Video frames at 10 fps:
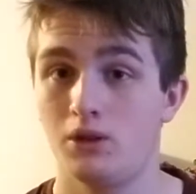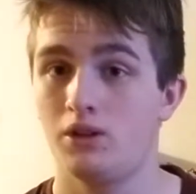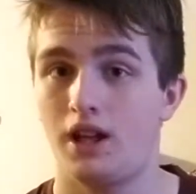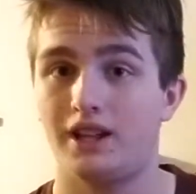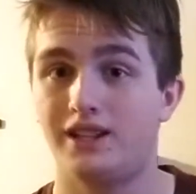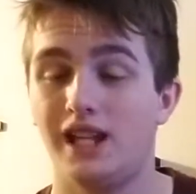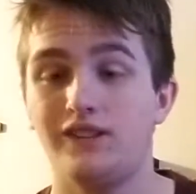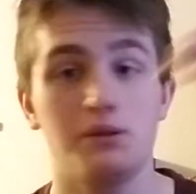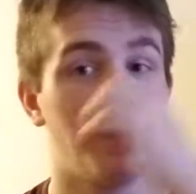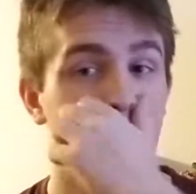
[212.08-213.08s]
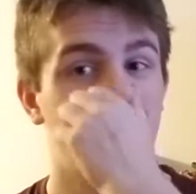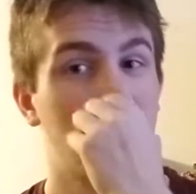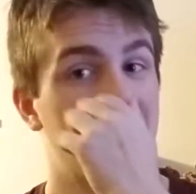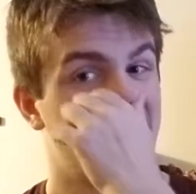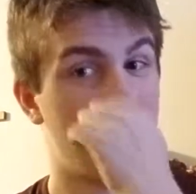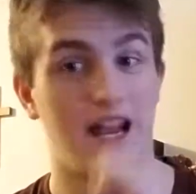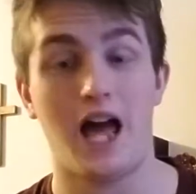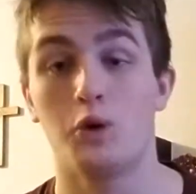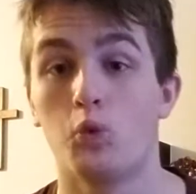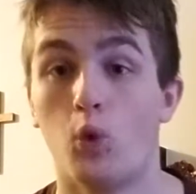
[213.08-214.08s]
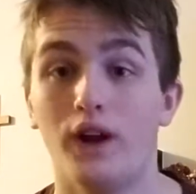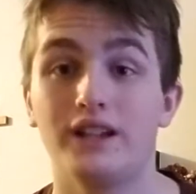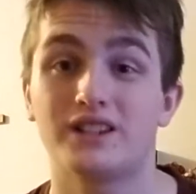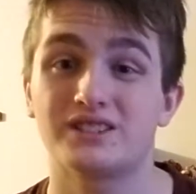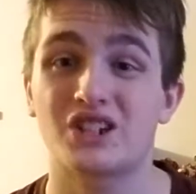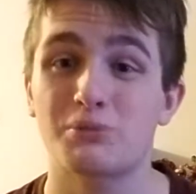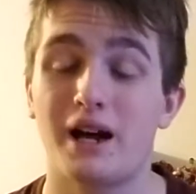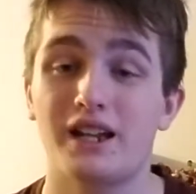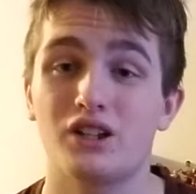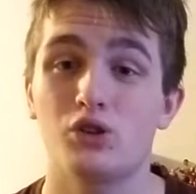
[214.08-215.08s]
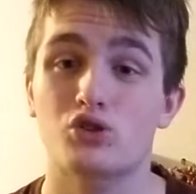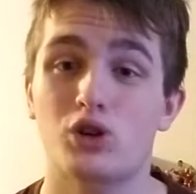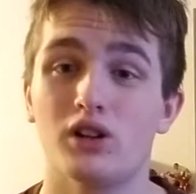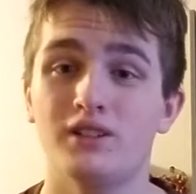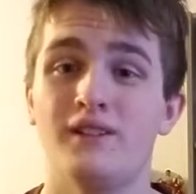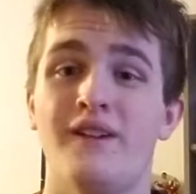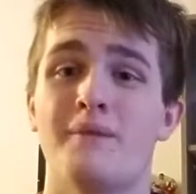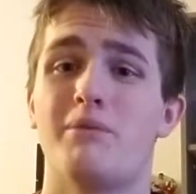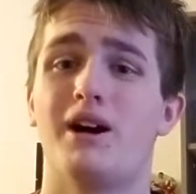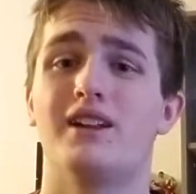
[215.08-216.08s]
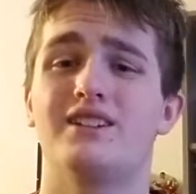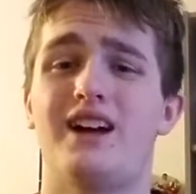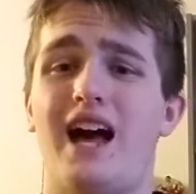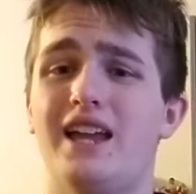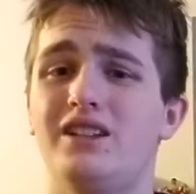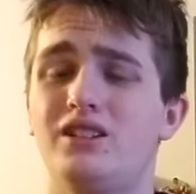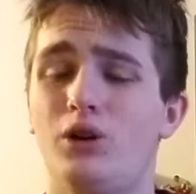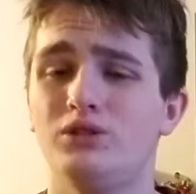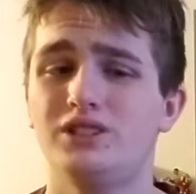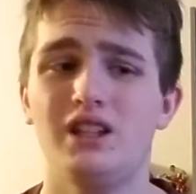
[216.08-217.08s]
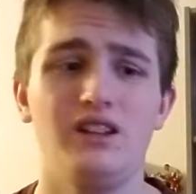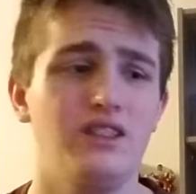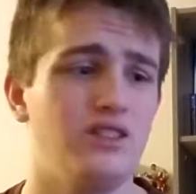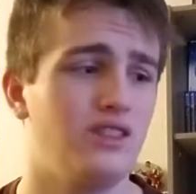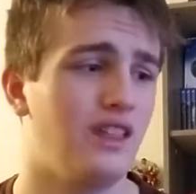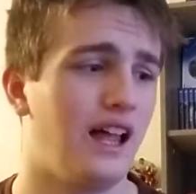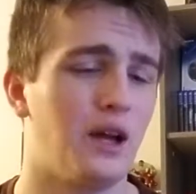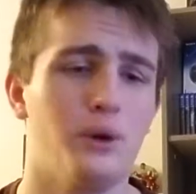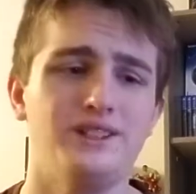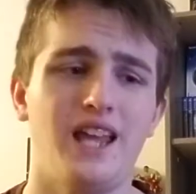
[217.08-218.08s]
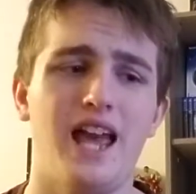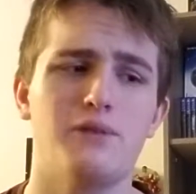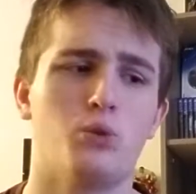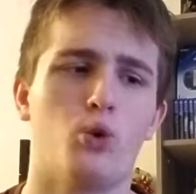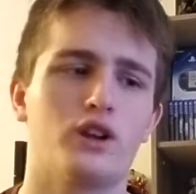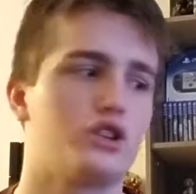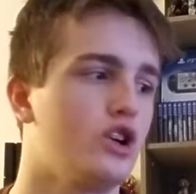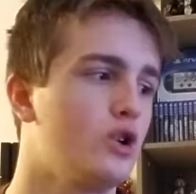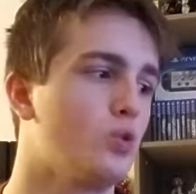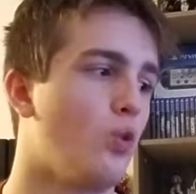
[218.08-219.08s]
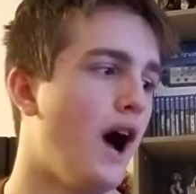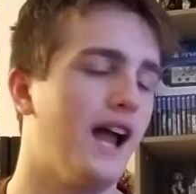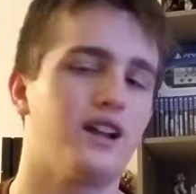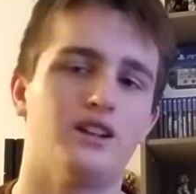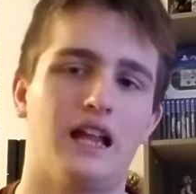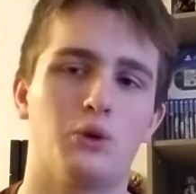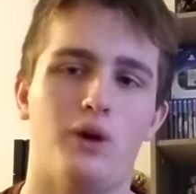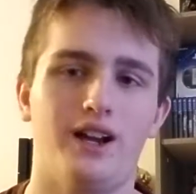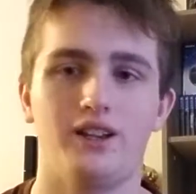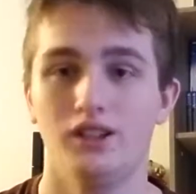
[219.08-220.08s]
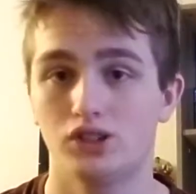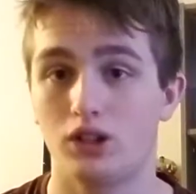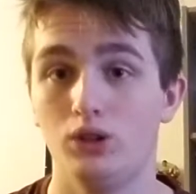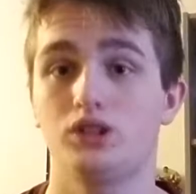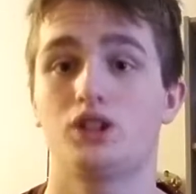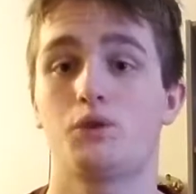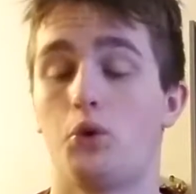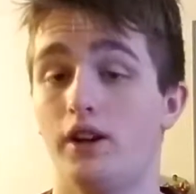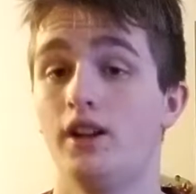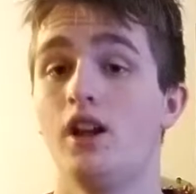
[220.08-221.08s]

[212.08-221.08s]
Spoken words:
in TV mode, that I would consider buying a new controller. But I wish they had more good wireless solutions for it.